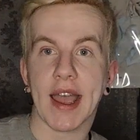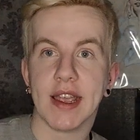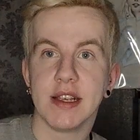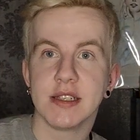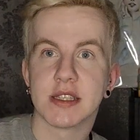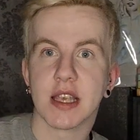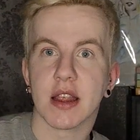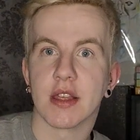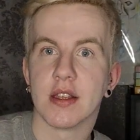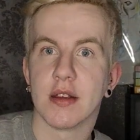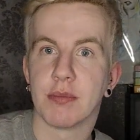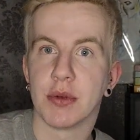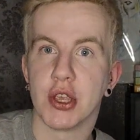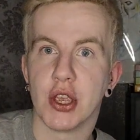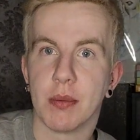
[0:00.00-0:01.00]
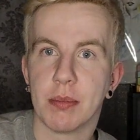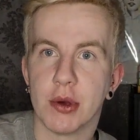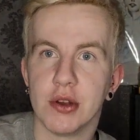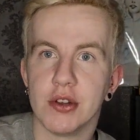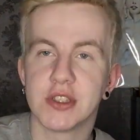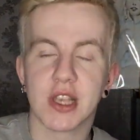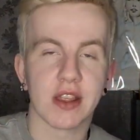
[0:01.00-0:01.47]
eyes, the
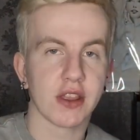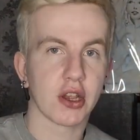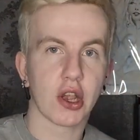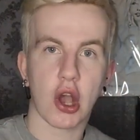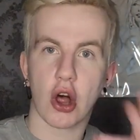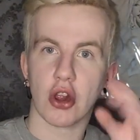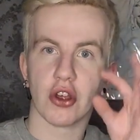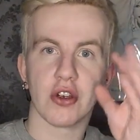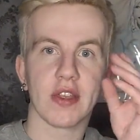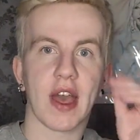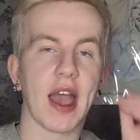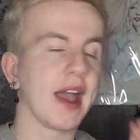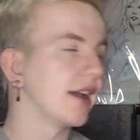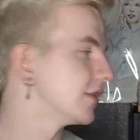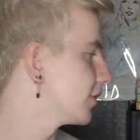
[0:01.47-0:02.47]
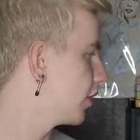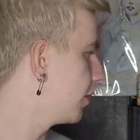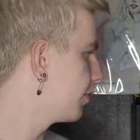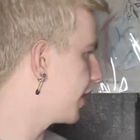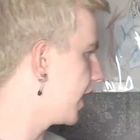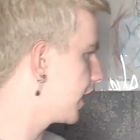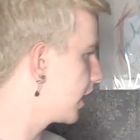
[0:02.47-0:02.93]
pupils, the color, the eyes are
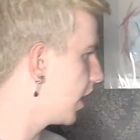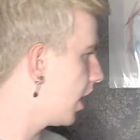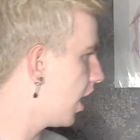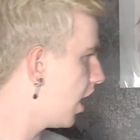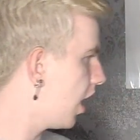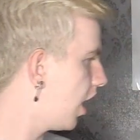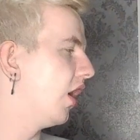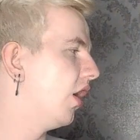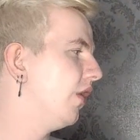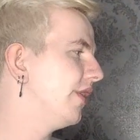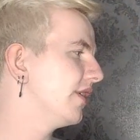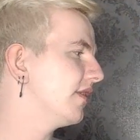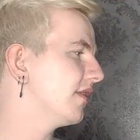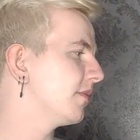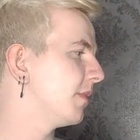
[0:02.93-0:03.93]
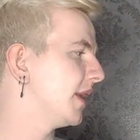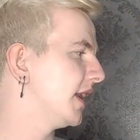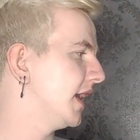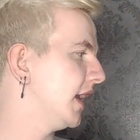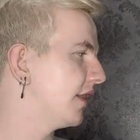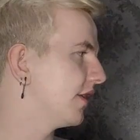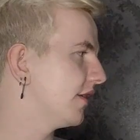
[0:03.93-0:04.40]
all black. Oh, this is
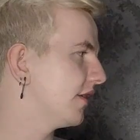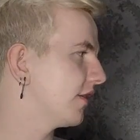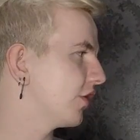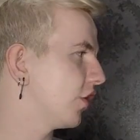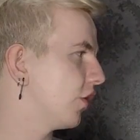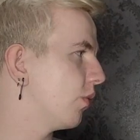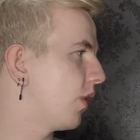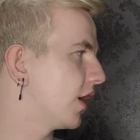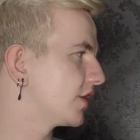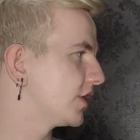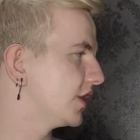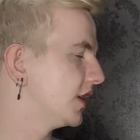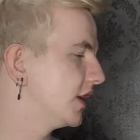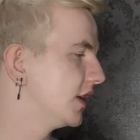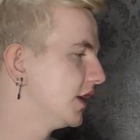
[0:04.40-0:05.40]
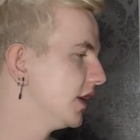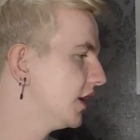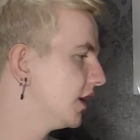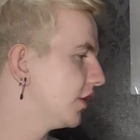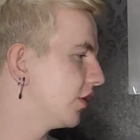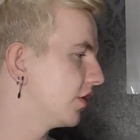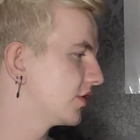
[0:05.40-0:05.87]
media. This is her watching
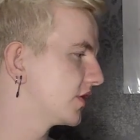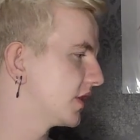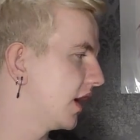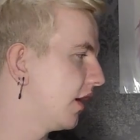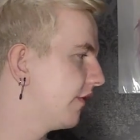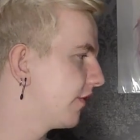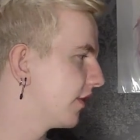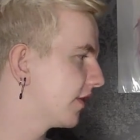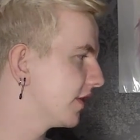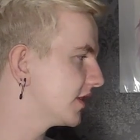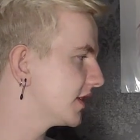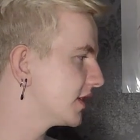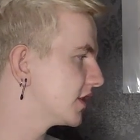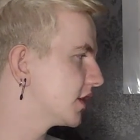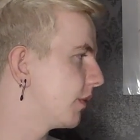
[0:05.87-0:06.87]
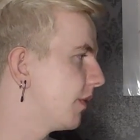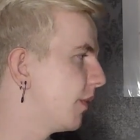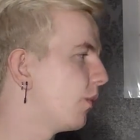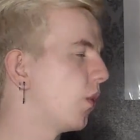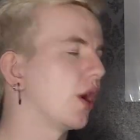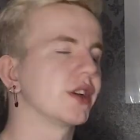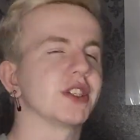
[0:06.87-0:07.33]
herself, or this is
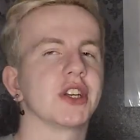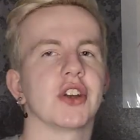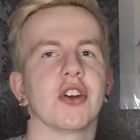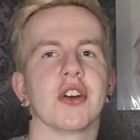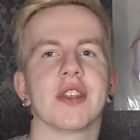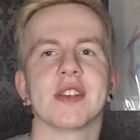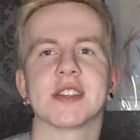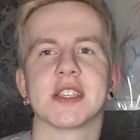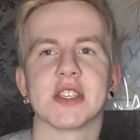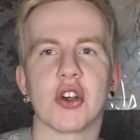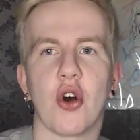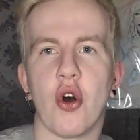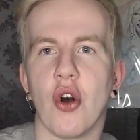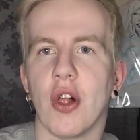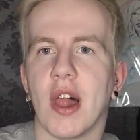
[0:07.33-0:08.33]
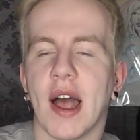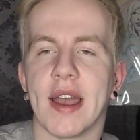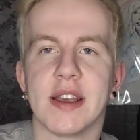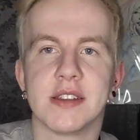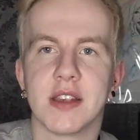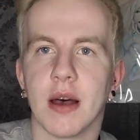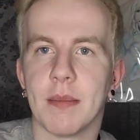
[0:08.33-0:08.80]
someone watching her. This is all
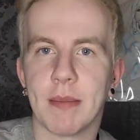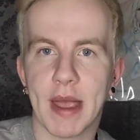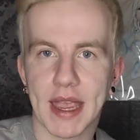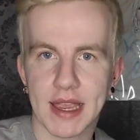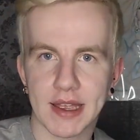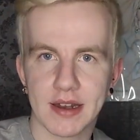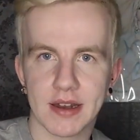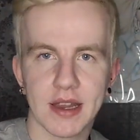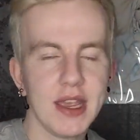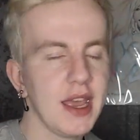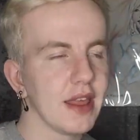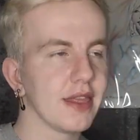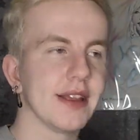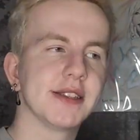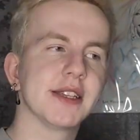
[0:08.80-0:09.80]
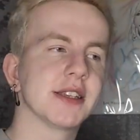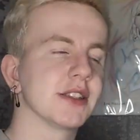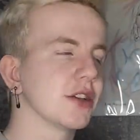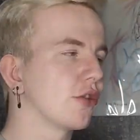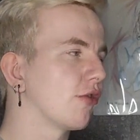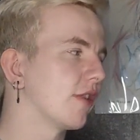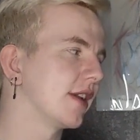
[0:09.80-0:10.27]
eyes on Megan. This
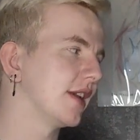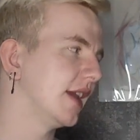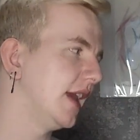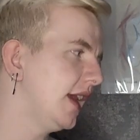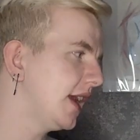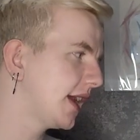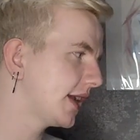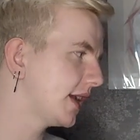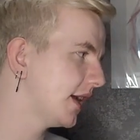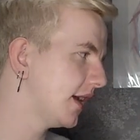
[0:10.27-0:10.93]
is the critique.